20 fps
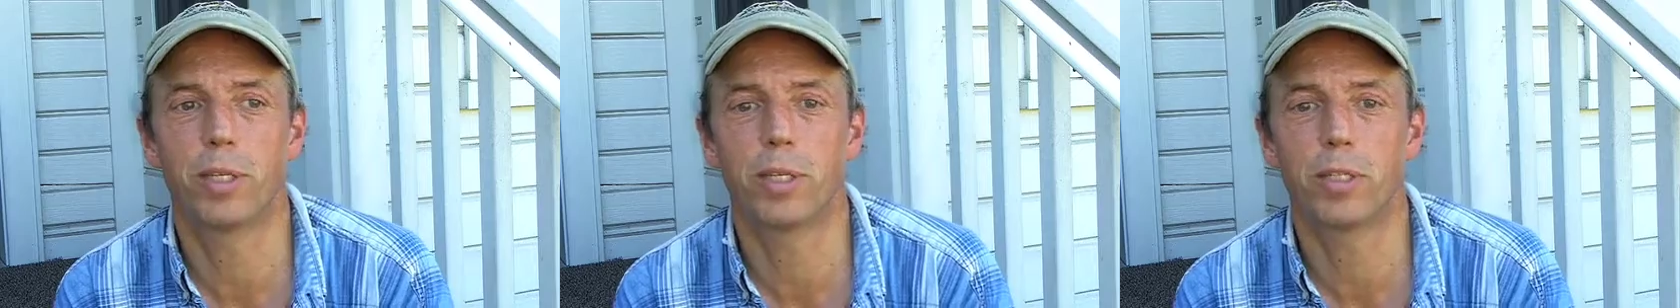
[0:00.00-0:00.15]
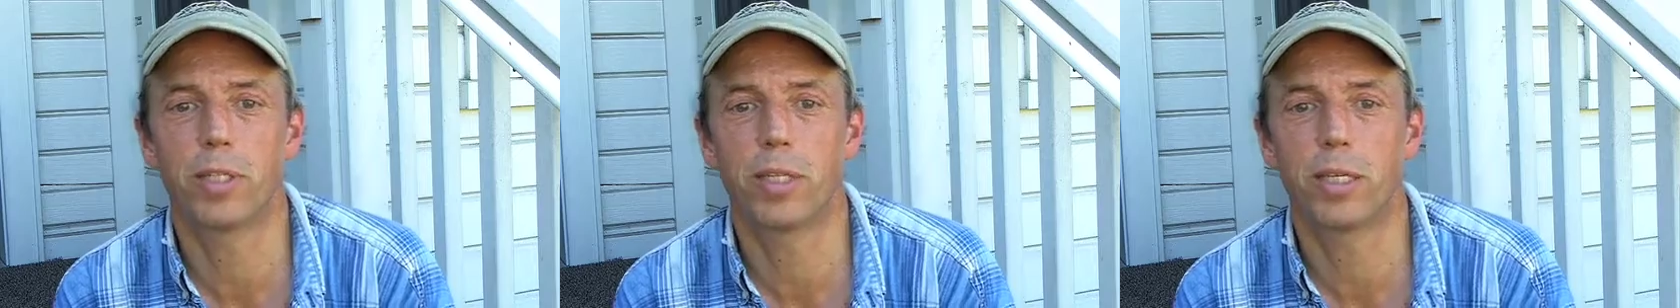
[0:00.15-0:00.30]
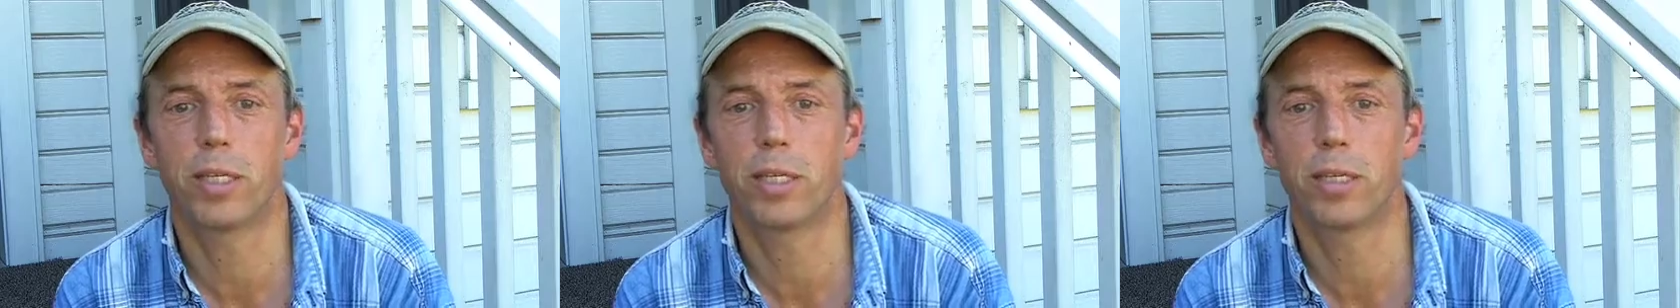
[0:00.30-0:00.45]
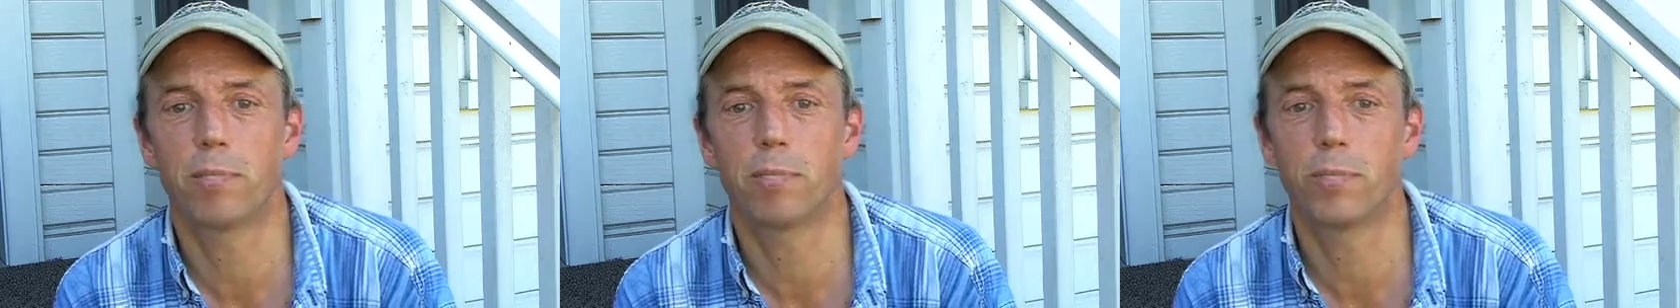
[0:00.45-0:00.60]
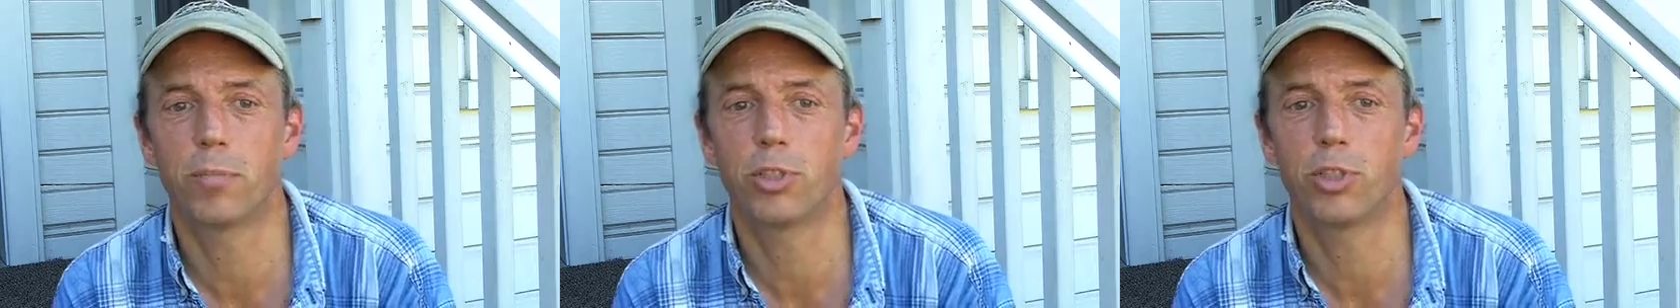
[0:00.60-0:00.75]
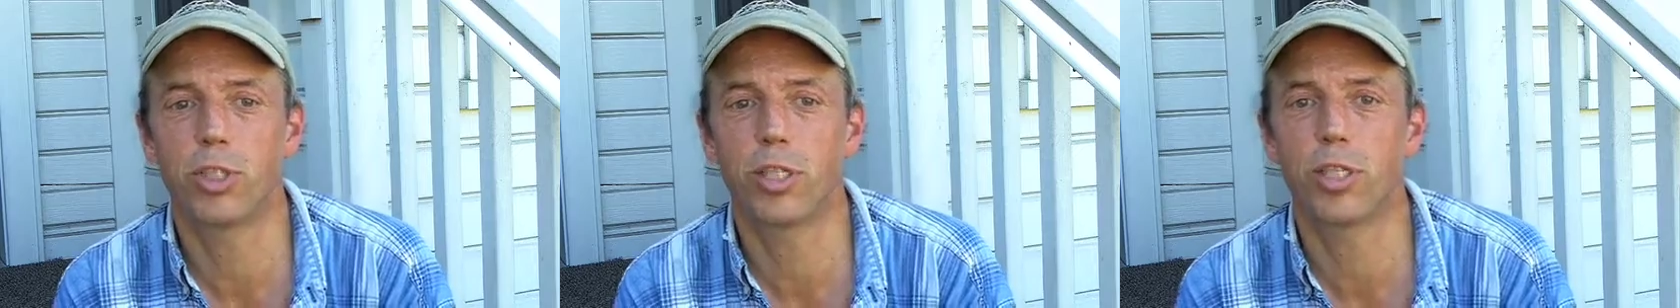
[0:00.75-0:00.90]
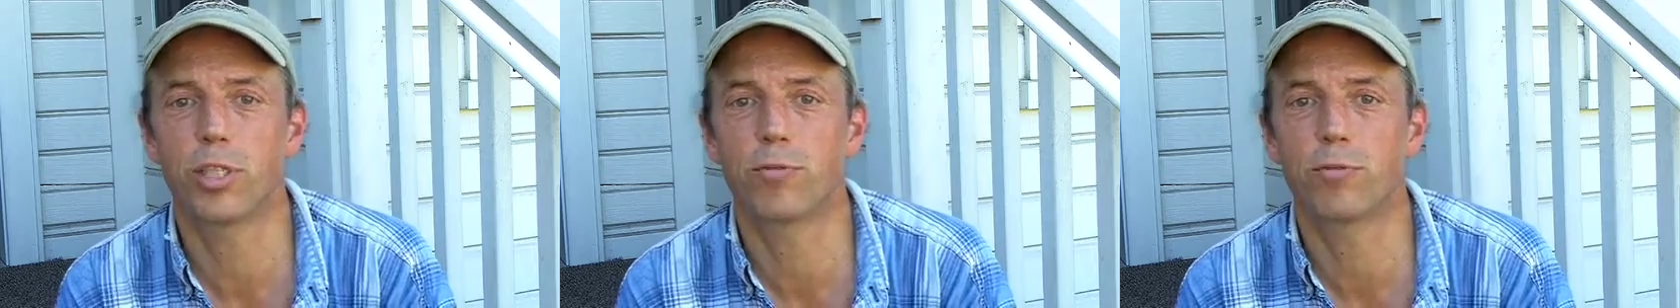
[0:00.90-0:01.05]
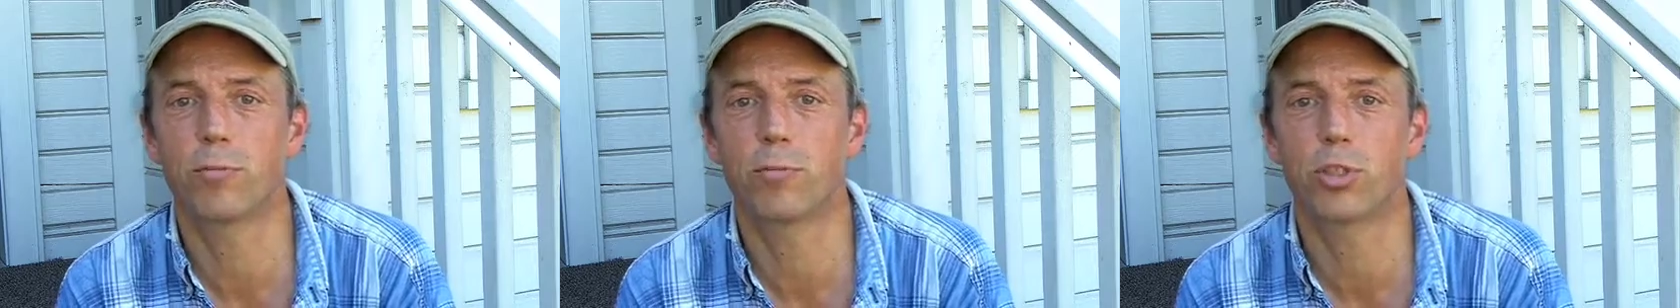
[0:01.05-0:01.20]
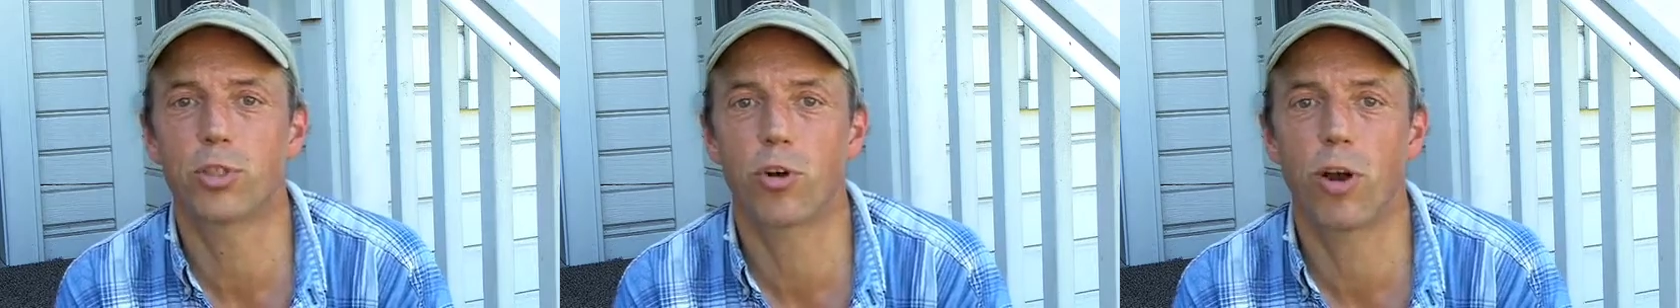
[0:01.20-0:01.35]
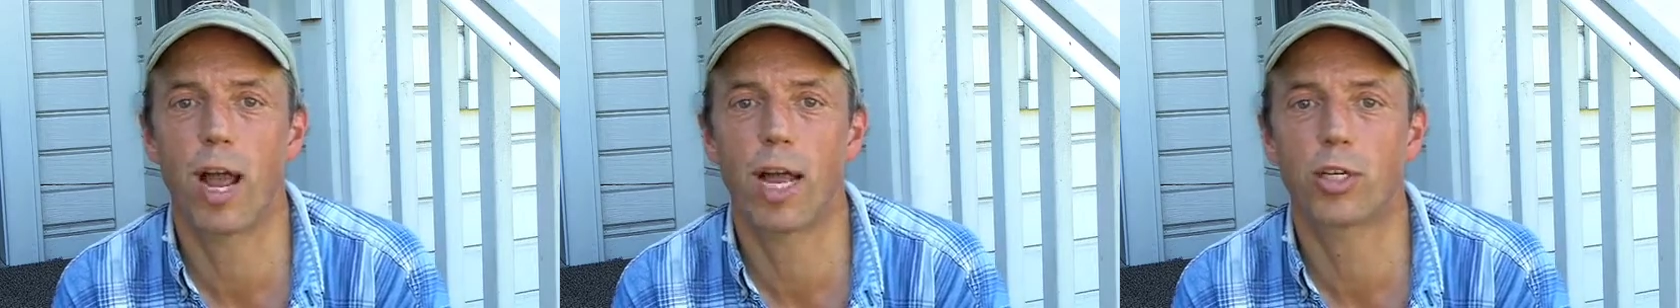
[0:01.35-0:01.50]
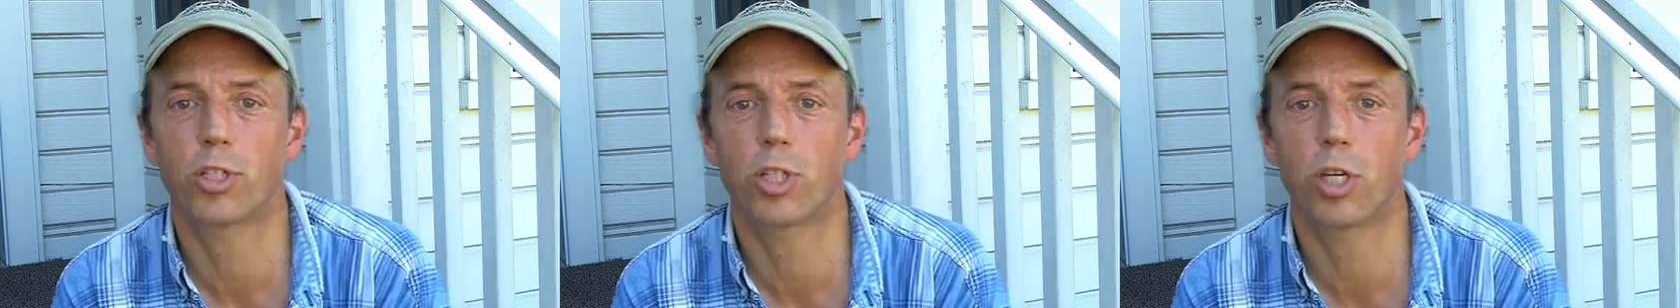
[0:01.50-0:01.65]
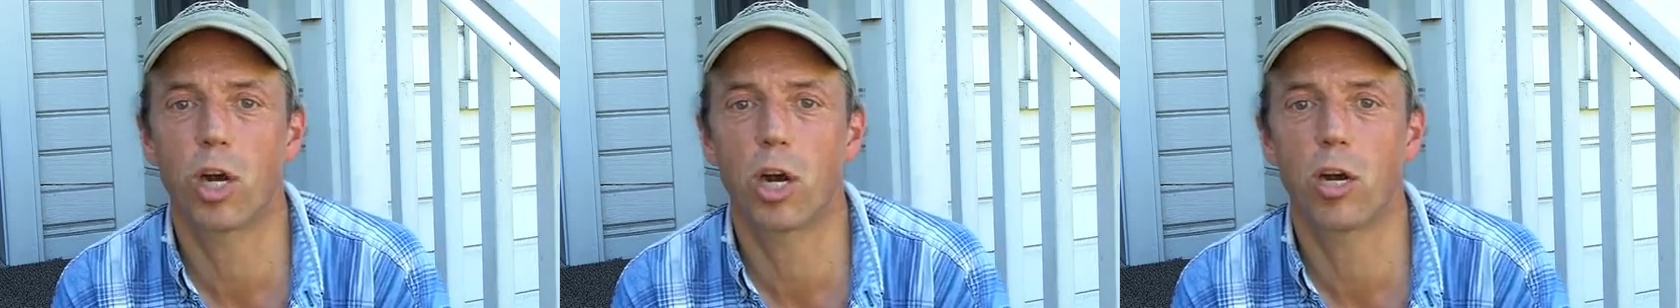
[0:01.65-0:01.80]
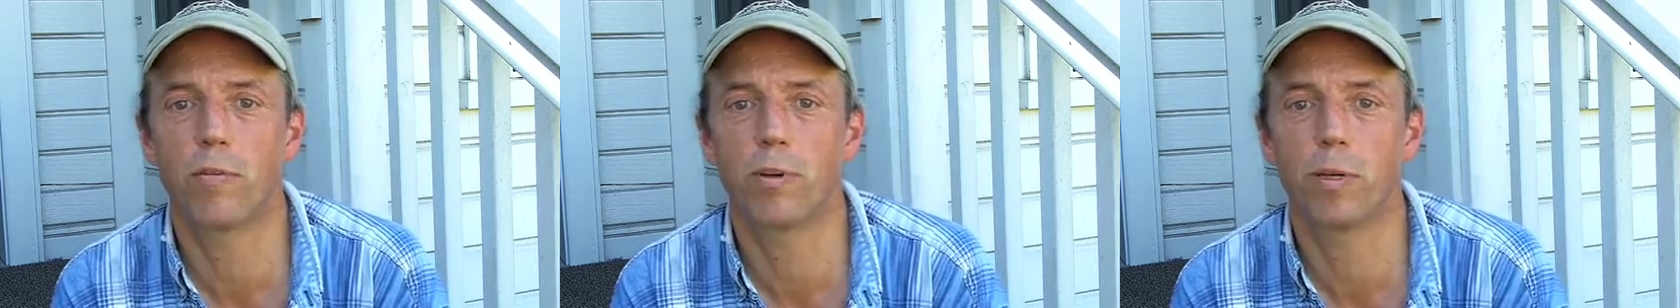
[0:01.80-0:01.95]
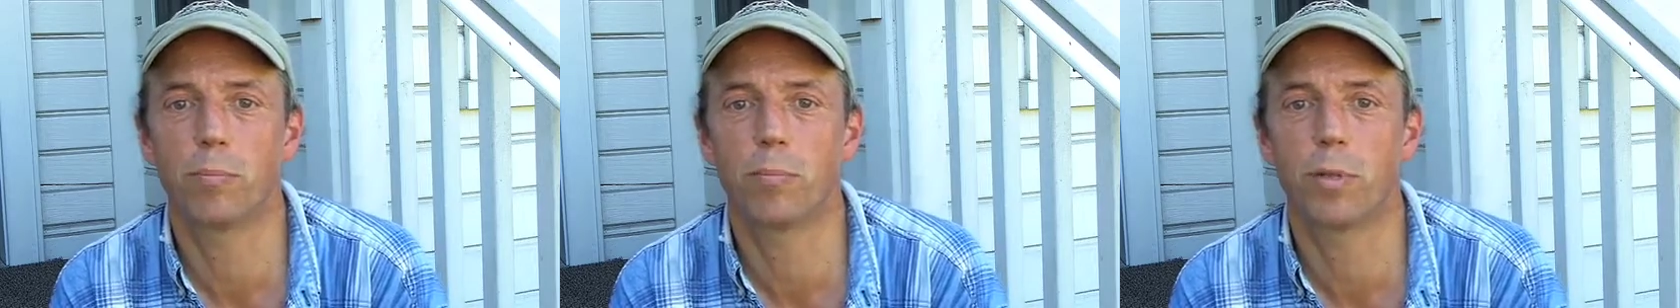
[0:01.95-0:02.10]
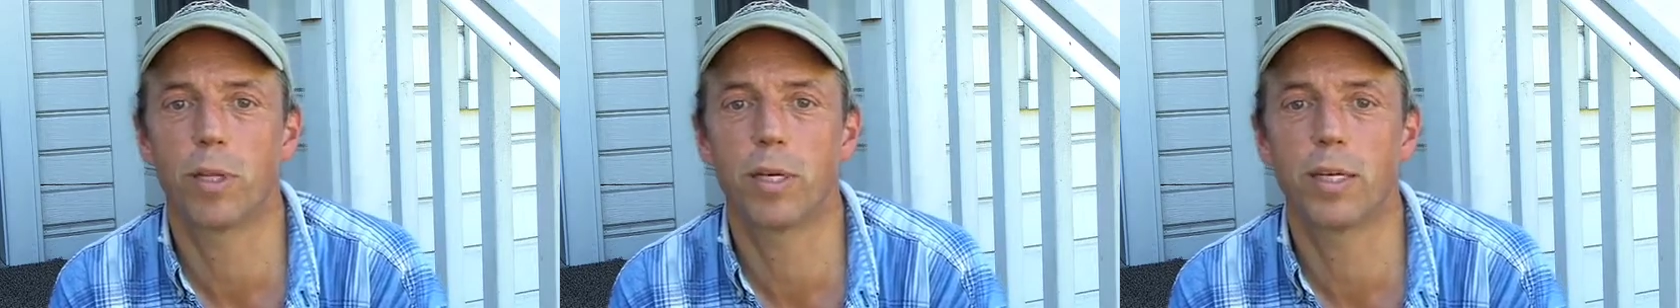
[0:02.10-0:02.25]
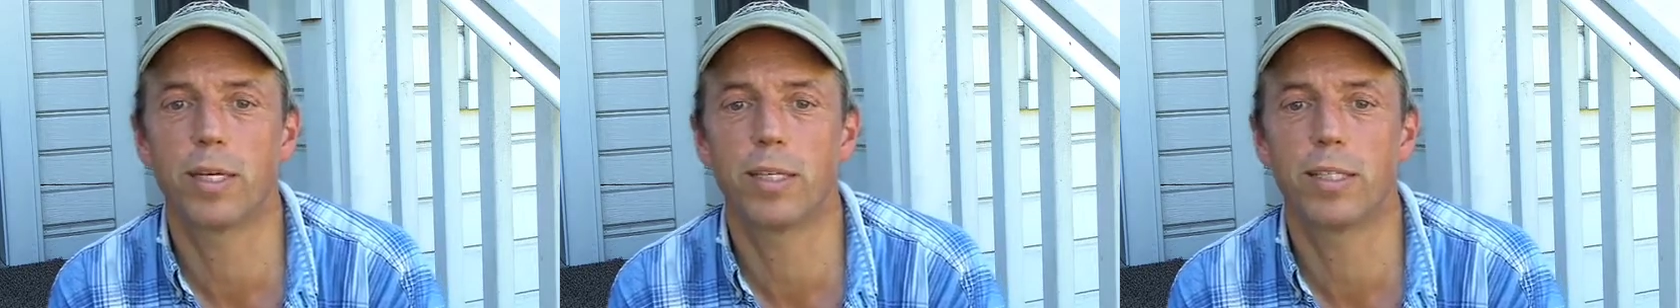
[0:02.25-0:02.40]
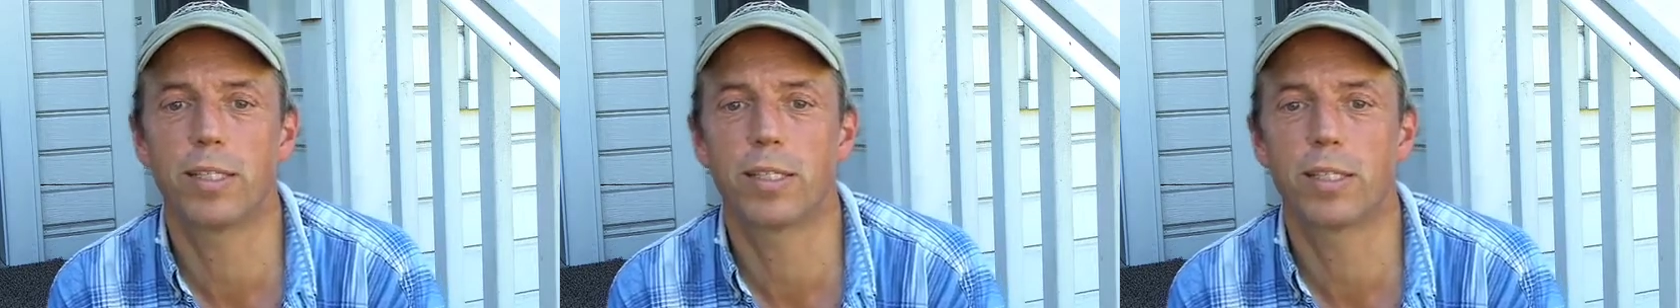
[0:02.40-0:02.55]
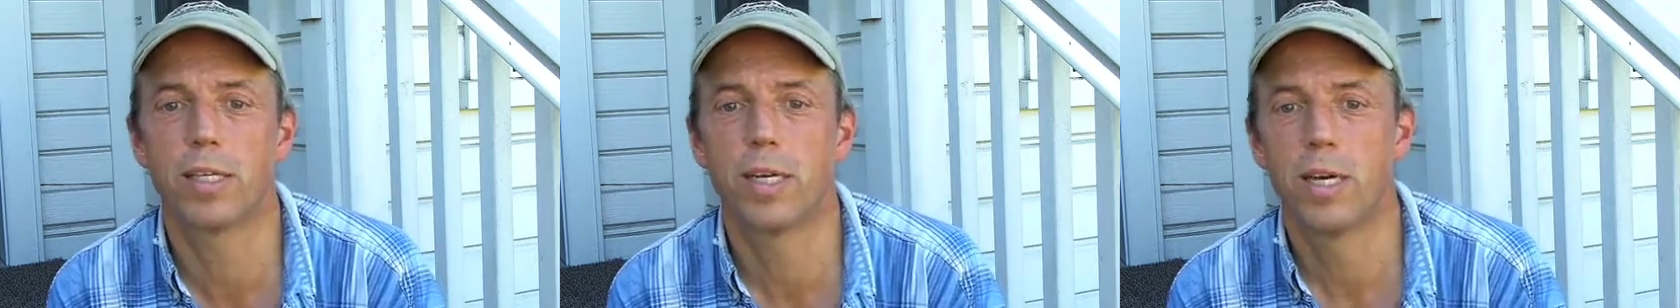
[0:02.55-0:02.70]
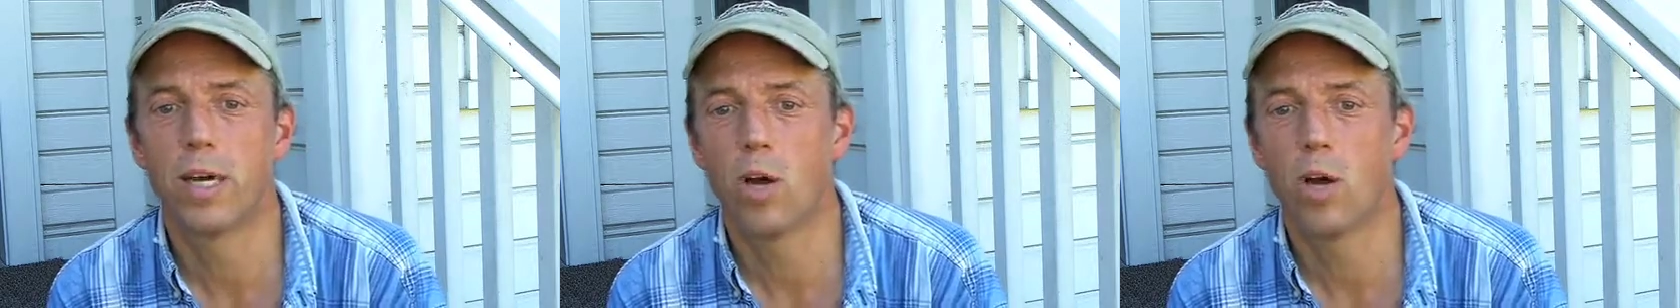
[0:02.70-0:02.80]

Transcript: building machines from scratch, carving blades,